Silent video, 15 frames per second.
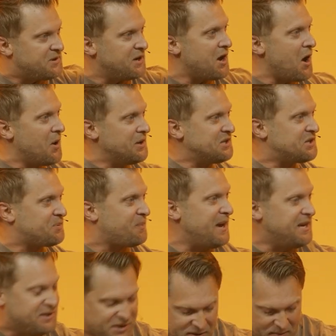to go and
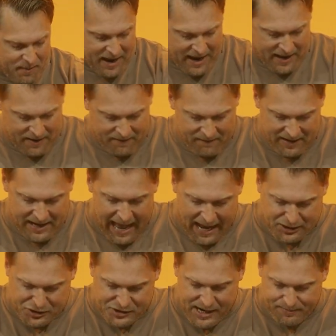speak to the man. In
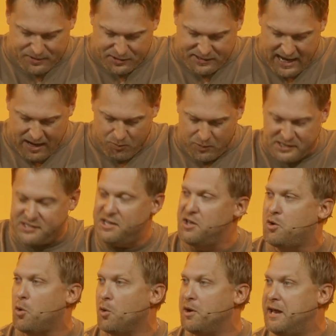Acts chapter 10, we see
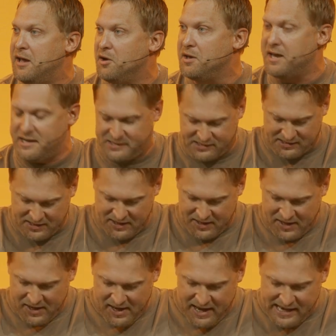Cornelius.
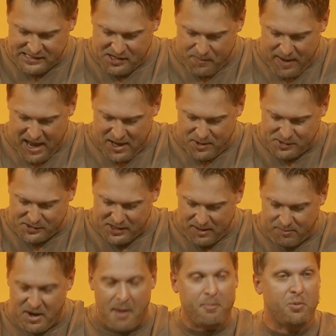He's a man who
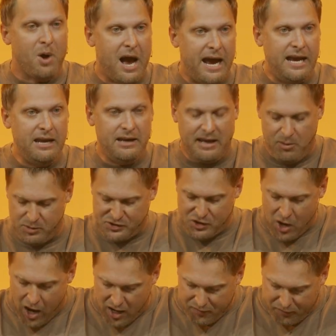seemed upright. He was
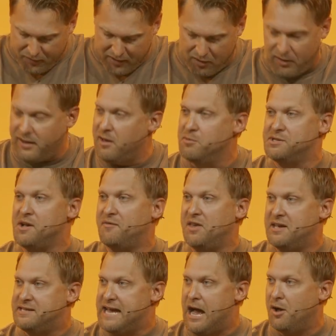God fearing. He was of
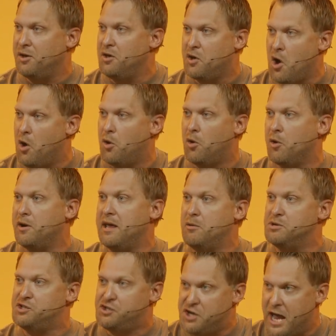the Italian cohort. He
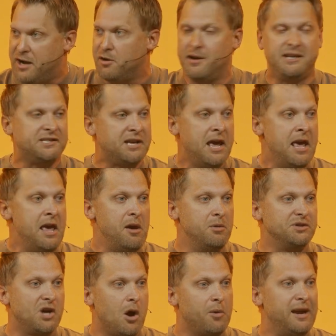was generous. He
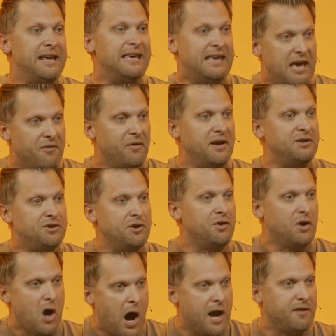was already giving to
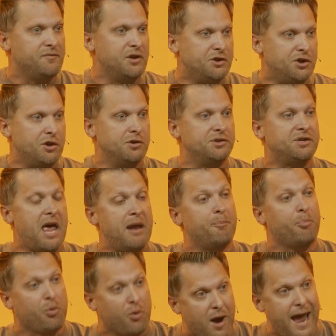the God of the Jews
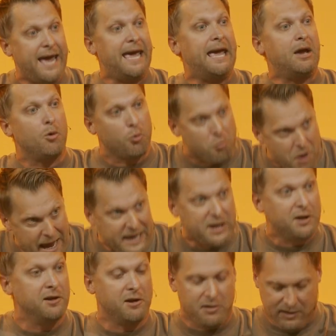and praying
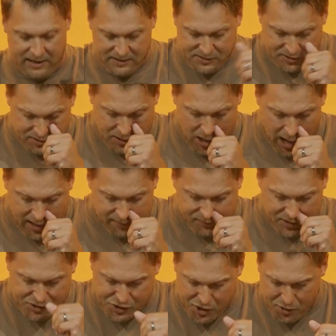regularly to the God of
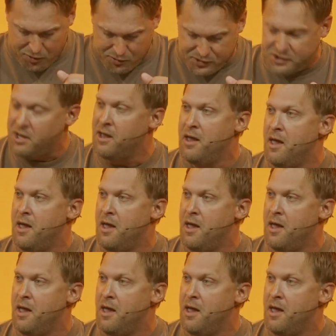the Jews.